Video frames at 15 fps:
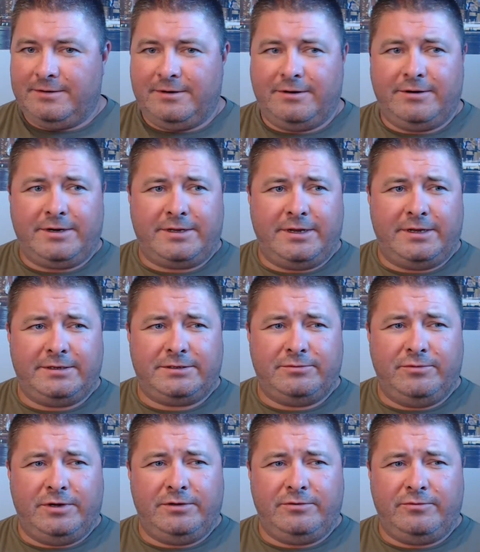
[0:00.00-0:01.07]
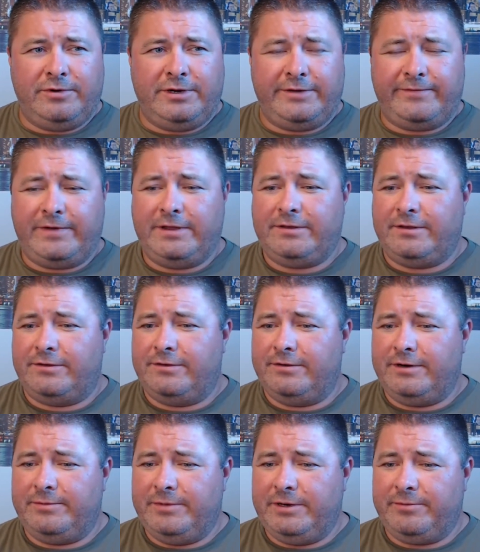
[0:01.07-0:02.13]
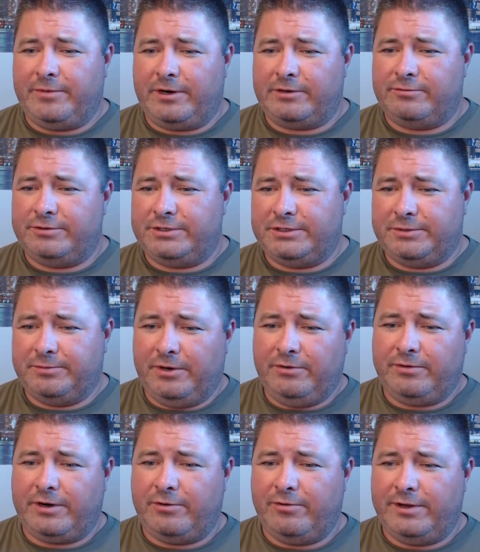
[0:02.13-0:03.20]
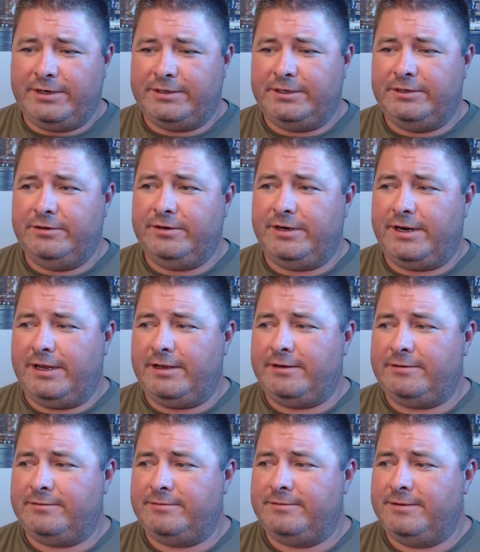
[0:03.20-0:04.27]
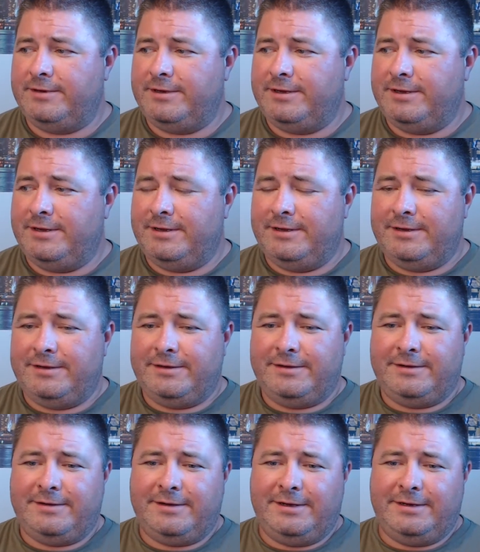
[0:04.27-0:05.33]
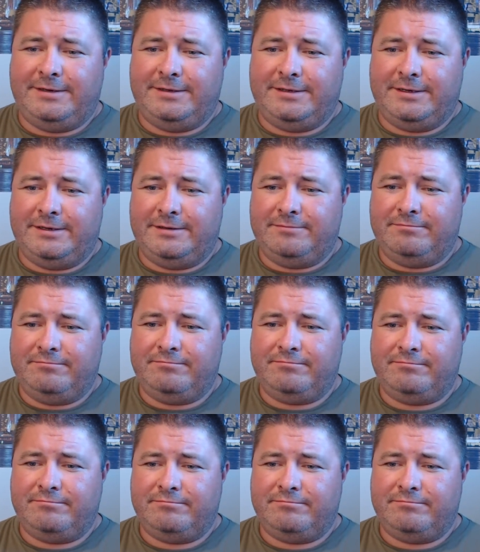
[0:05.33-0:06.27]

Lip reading: All right, guys. Well, we have hit the 30-minute mark, which is about what I wanted to do today. And I'm